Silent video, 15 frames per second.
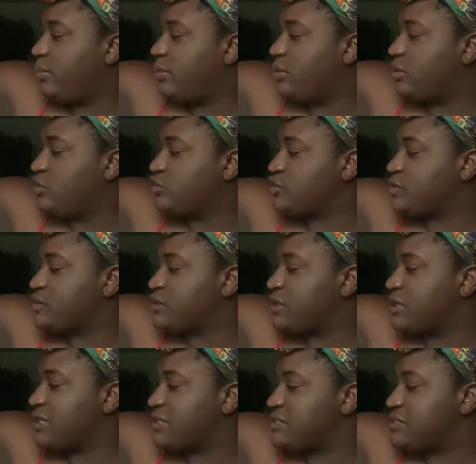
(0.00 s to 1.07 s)
You're supposed to
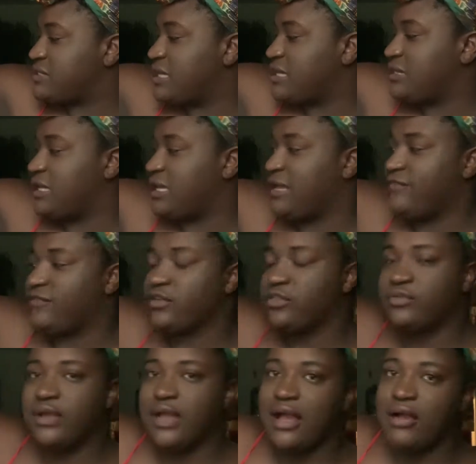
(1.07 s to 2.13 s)
let it sit in the heat for
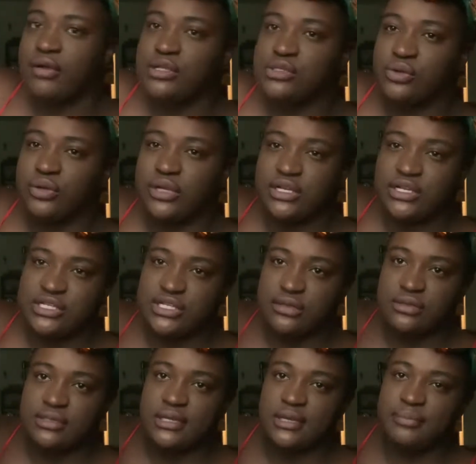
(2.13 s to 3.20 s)
3 hours, or you can just
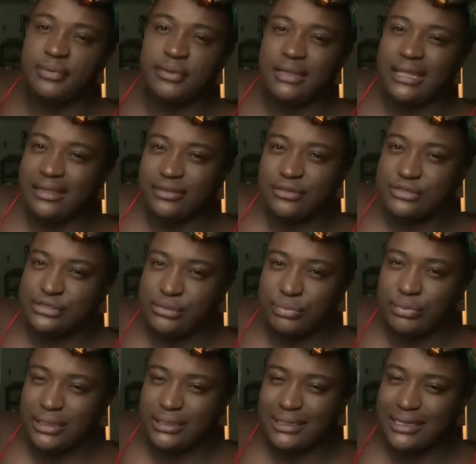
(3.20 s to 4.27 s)
use it, but like there's no
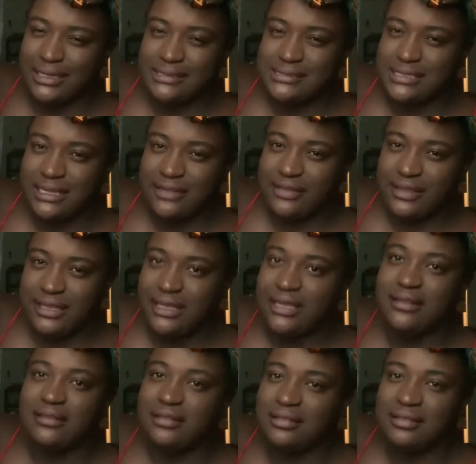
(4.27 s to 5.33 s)
point in letting it sit in the heat,
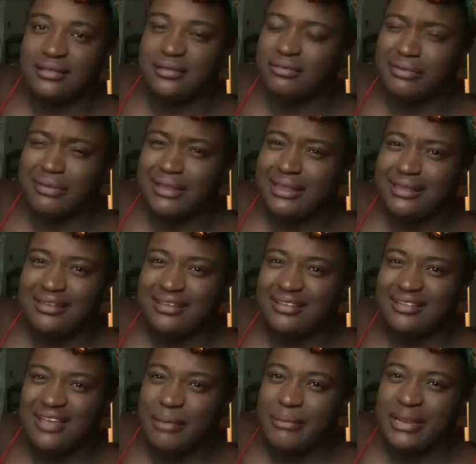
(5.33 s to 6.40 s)
really.
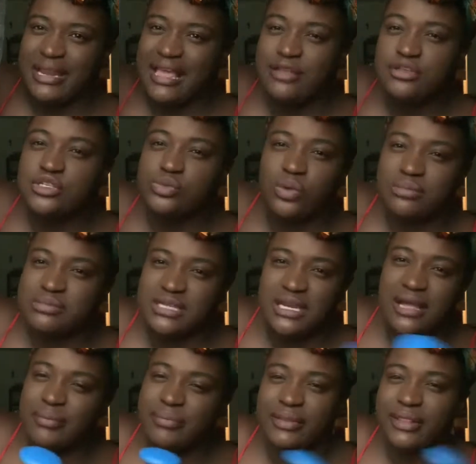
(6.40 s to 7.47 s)
I mean, it just warms it
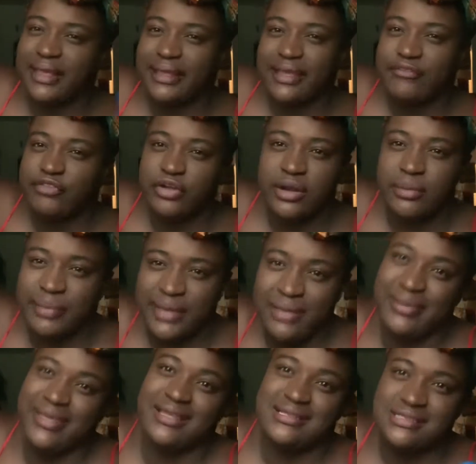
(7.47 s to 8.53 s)
up, but like if you're not a
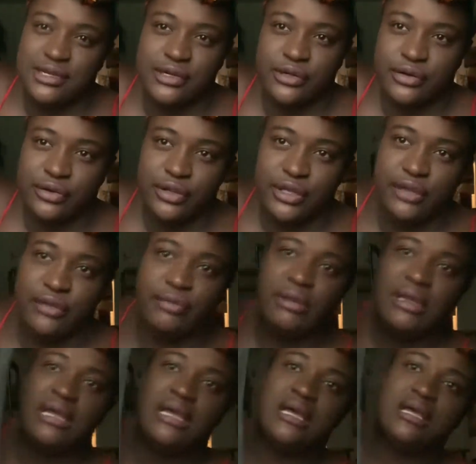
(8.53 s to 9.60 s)
baby, it's not gonna hurt you.
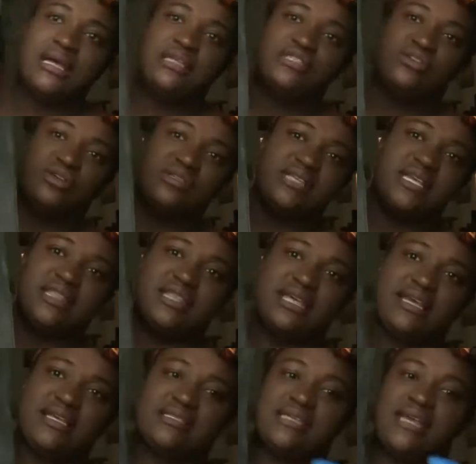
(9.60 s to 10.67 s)
So it looks like
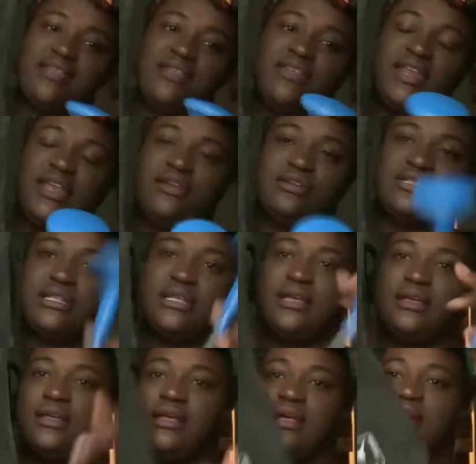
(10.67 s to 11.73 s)
this, and then here's the
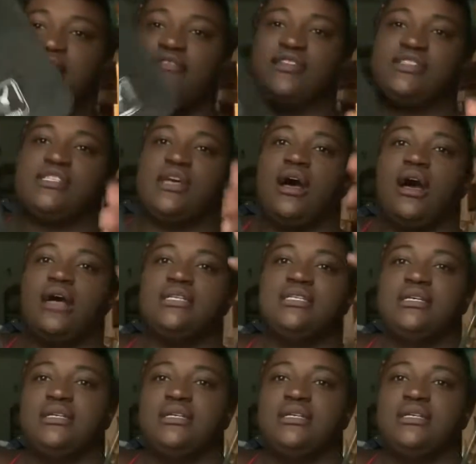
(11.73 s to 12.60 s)
facade.